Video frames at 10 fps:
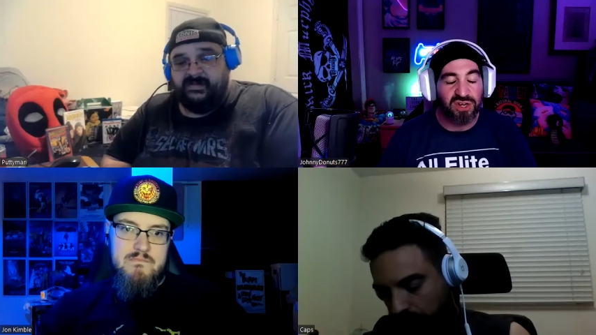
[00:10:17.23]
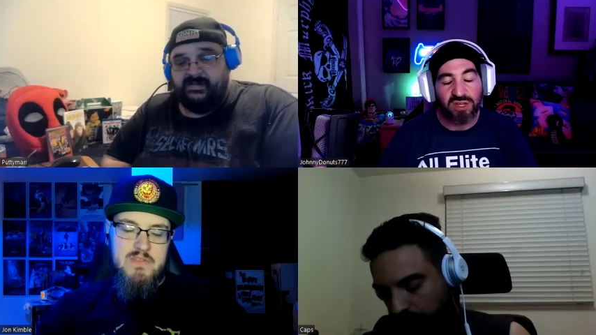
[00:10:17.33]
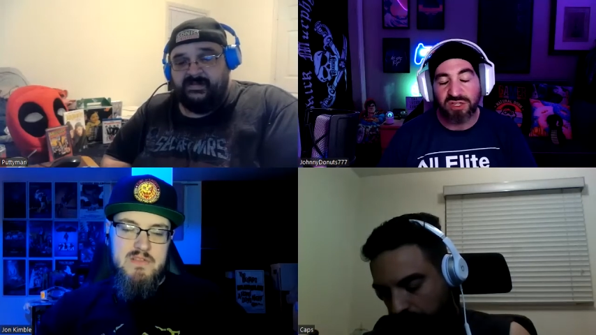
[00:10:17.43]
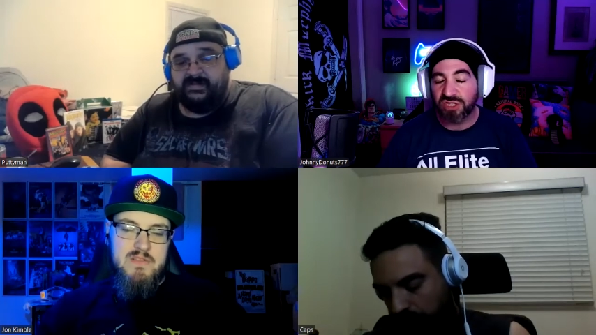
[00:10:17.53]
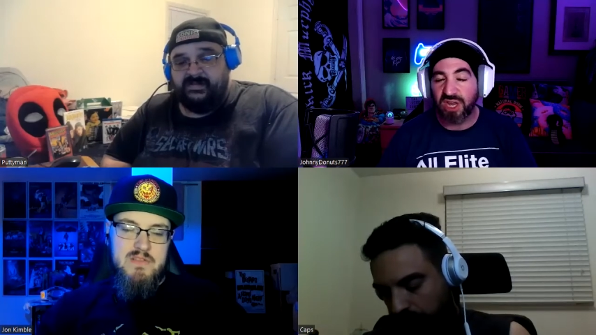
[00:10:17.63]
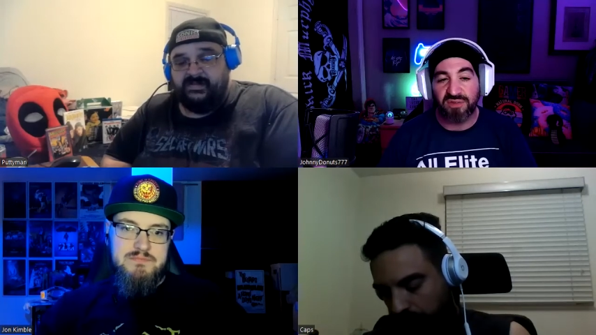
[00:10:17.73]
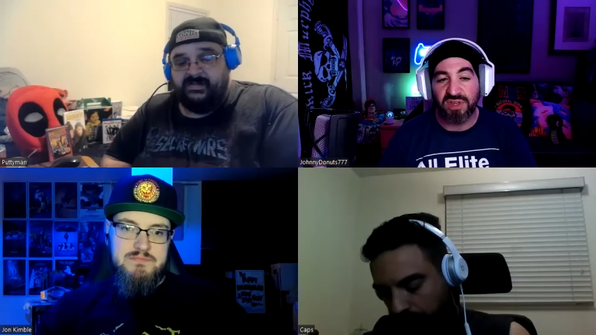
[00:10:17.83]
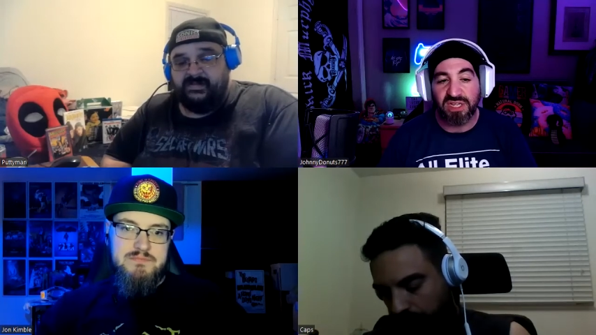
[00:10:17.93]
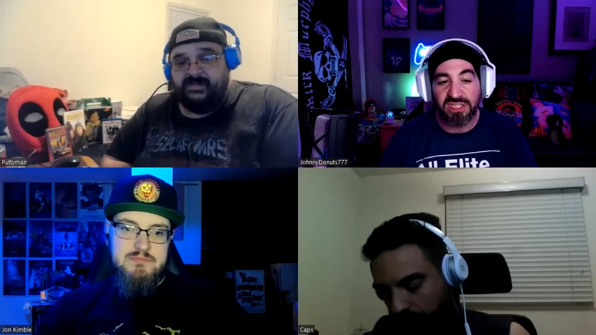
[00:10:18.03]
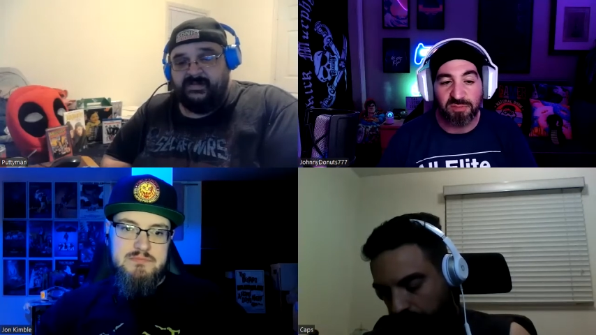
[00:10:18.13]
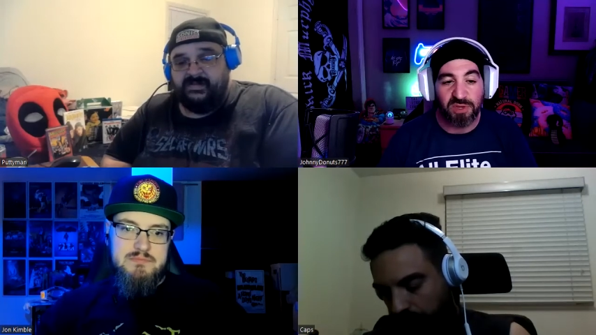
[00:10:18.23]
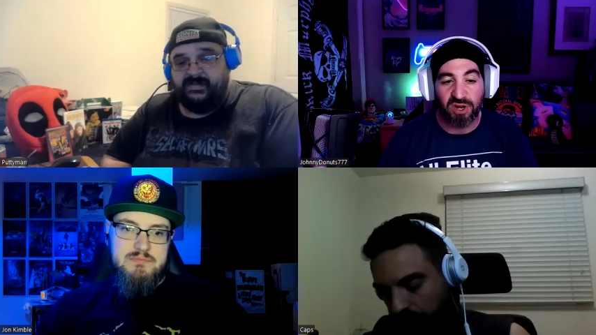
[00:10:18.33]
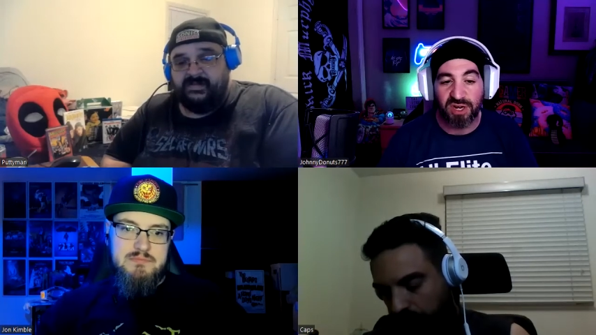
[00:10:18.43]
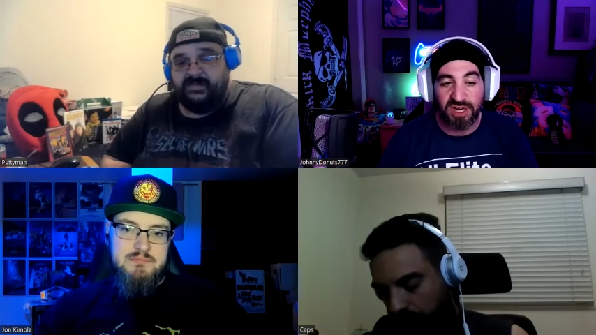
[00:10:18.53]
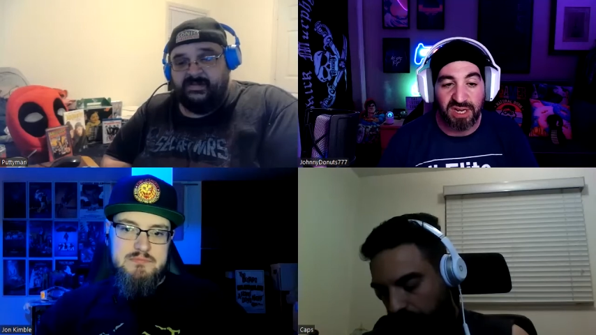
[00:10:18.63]
Speaker 1: he definitely needs to be
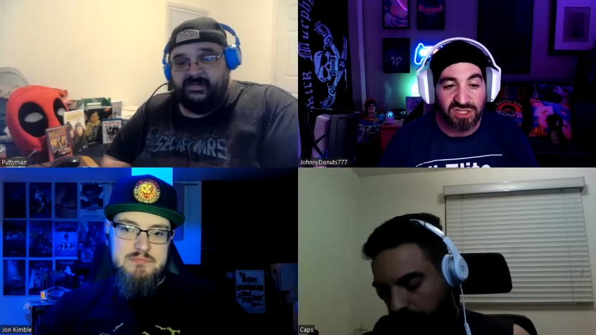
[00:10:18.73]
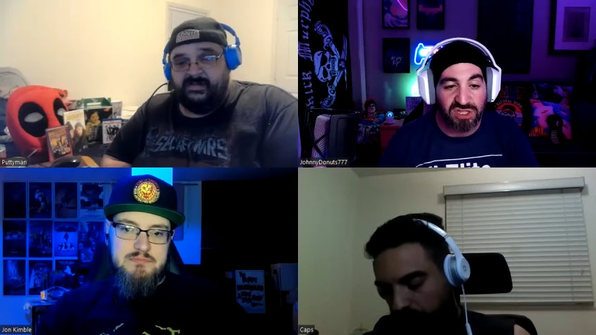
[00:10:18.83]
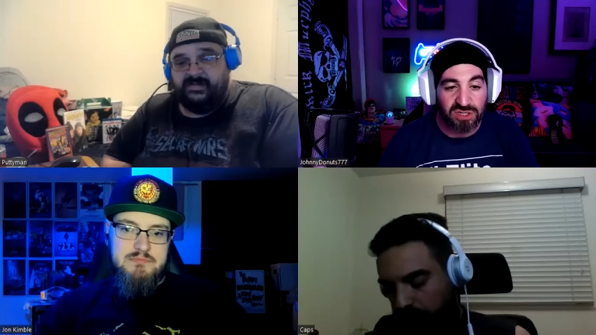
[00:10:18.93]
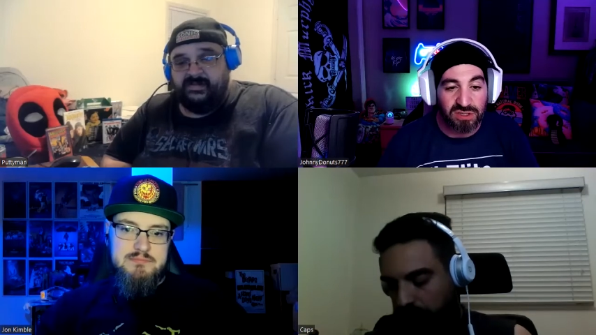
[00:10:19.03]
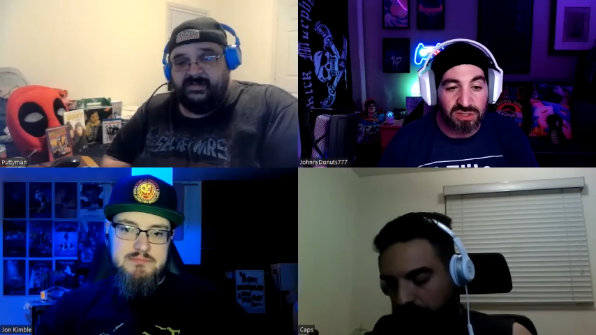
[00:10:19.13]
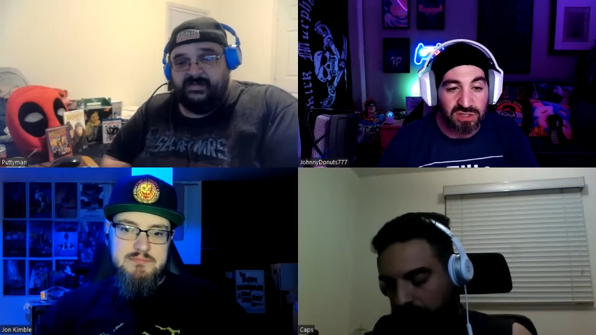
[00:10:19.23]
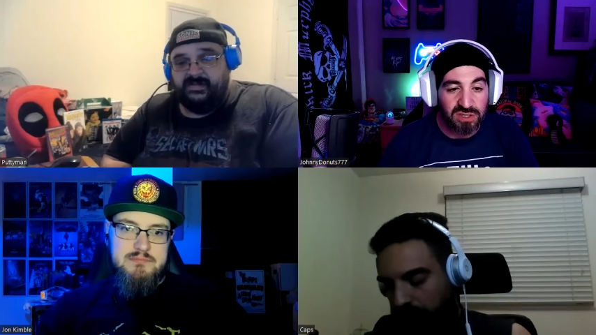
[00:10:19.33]
on it next year.